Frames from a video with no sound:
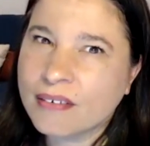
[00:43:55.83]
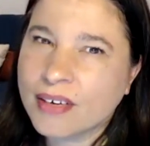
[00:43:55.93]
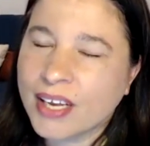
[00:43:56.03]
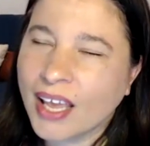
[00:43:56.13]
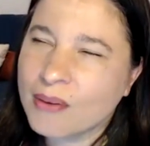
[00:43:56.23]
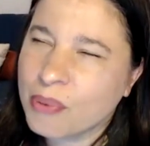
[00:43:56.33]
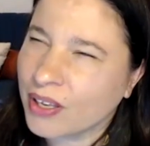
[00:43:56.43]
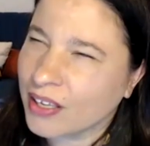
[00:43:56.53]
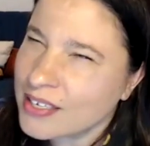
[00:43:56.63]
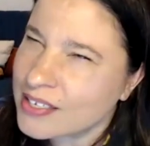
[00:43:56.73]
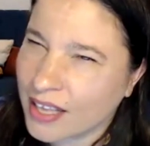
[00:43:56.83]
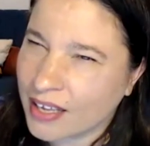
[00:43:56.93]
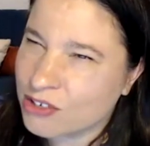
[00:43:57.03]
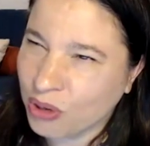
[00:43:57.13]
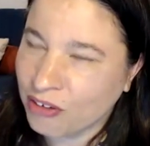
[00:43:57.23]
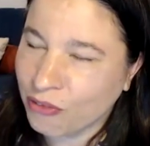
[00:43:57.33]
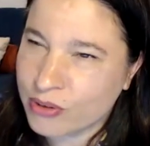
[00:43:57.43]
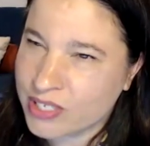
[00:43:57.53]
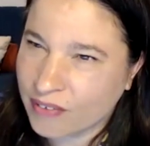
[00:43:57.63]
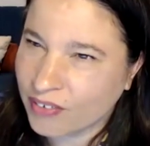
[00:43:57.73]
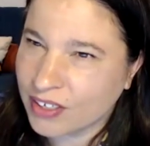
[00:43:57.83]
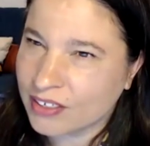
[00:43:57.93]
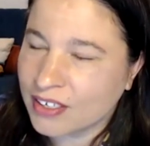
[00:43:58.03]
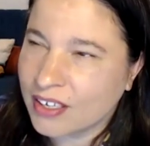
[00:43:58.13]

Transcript: can police that 24/7.